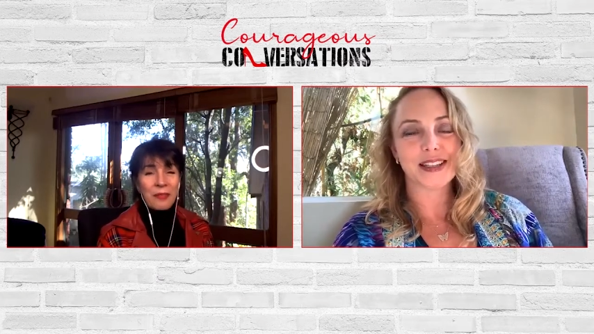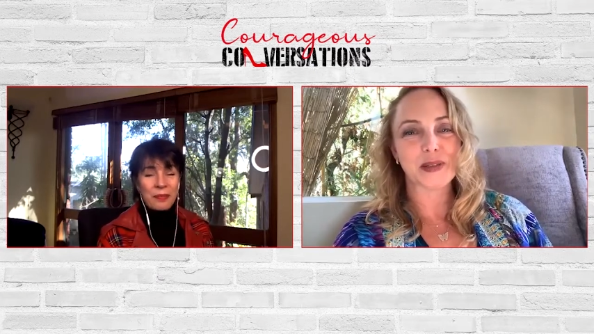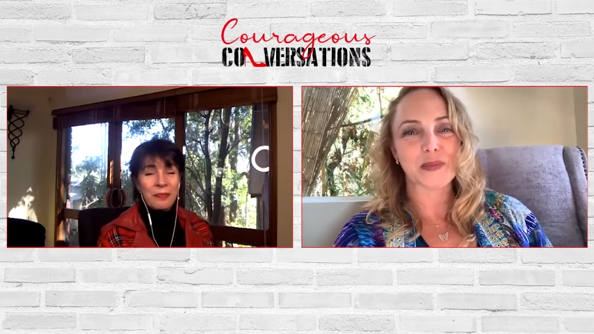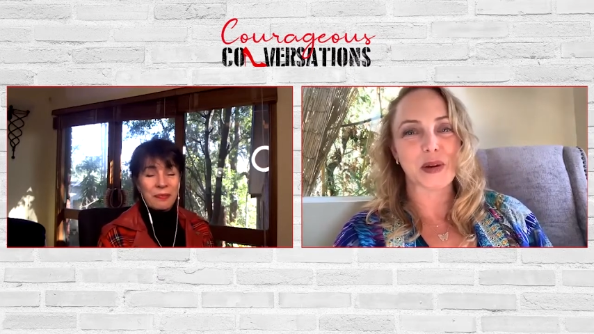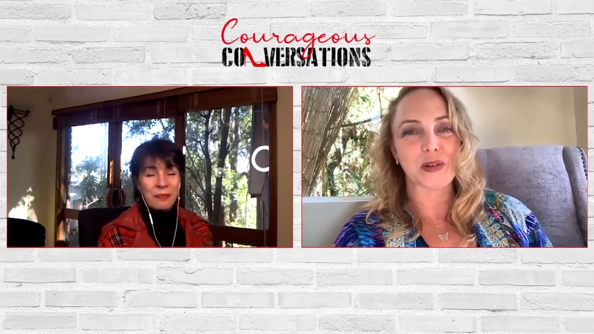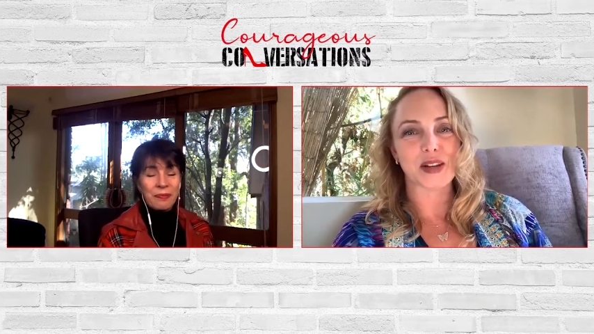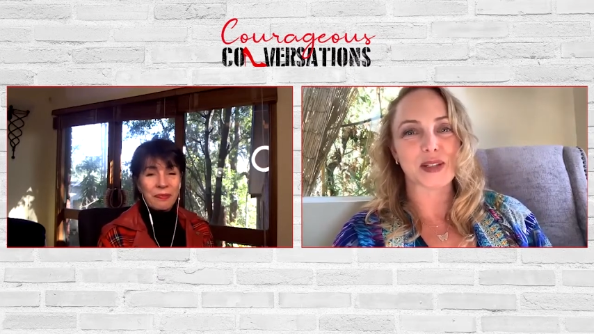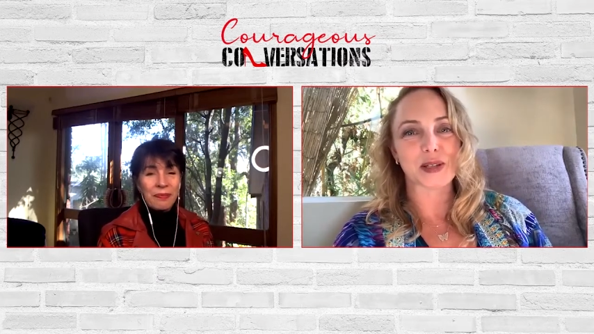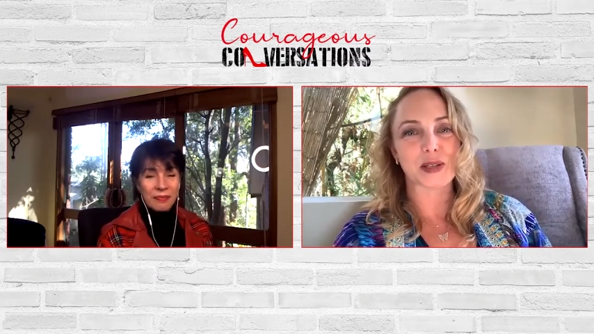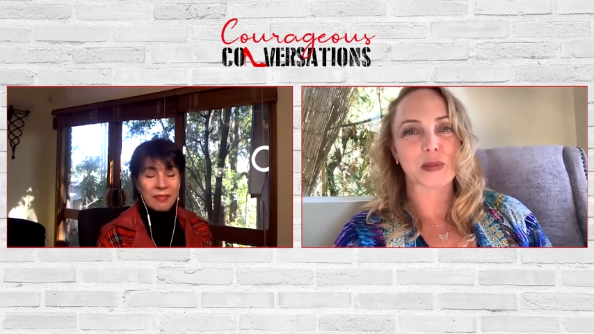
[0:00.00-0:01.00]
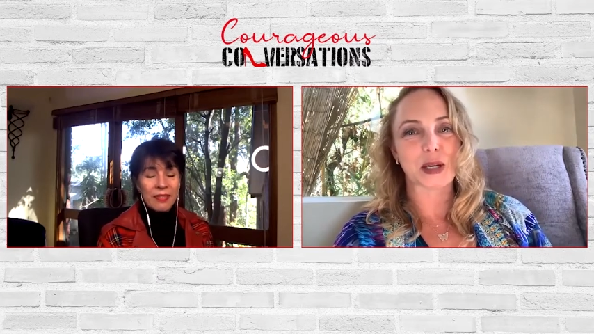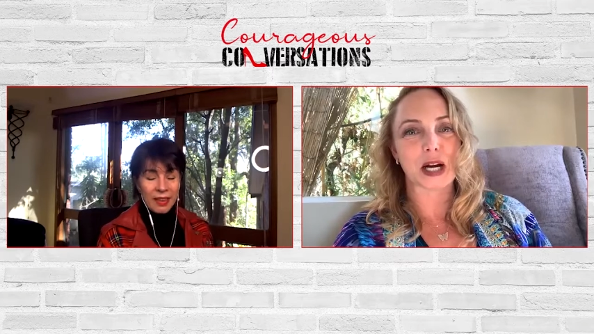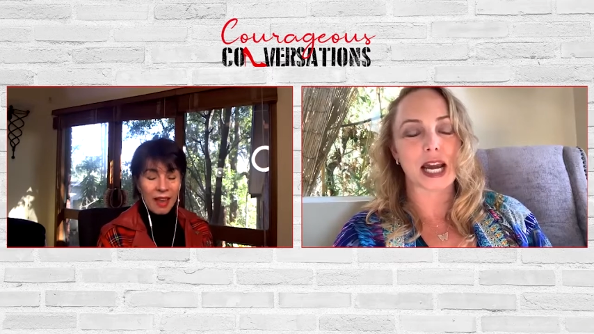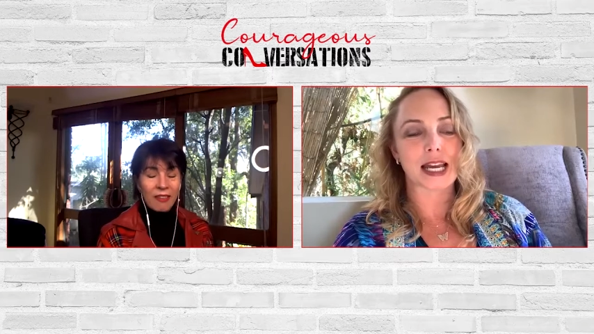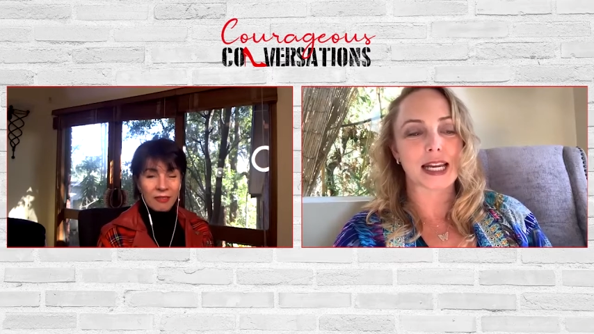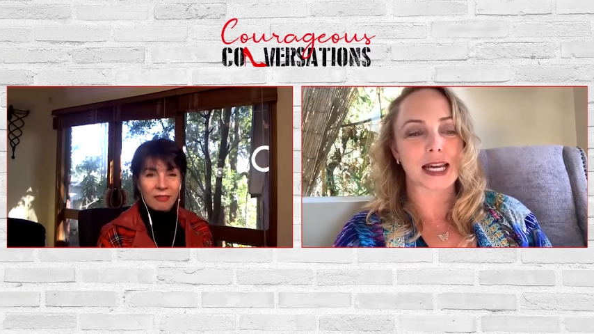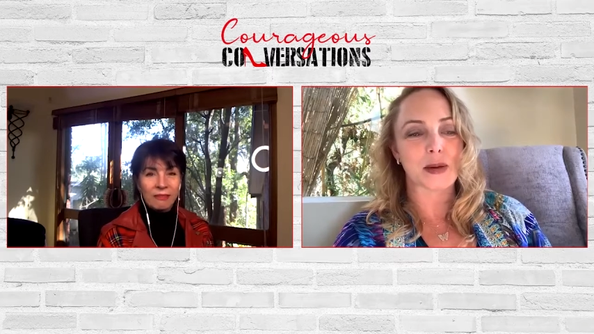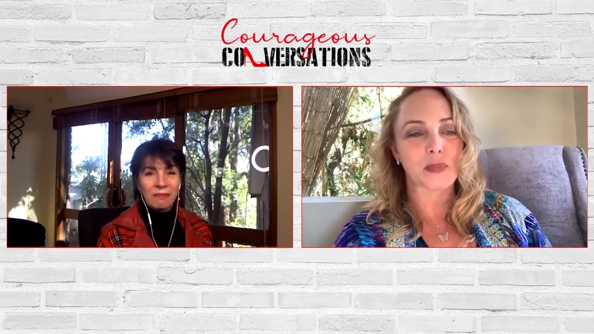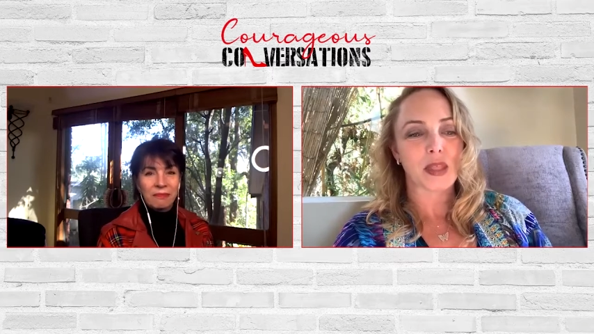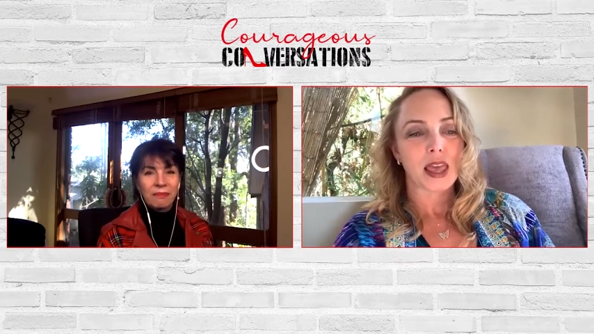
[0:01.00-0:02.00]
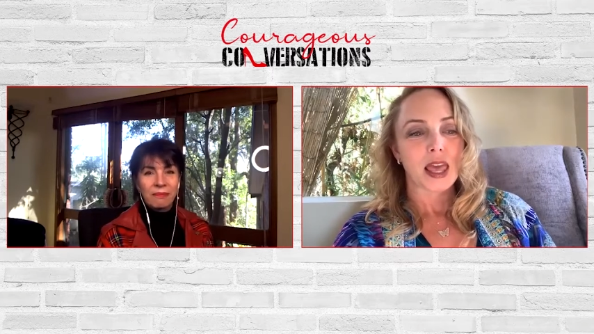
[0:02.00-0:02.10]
Speaker 1: a motivational speaker. Yeah. And um,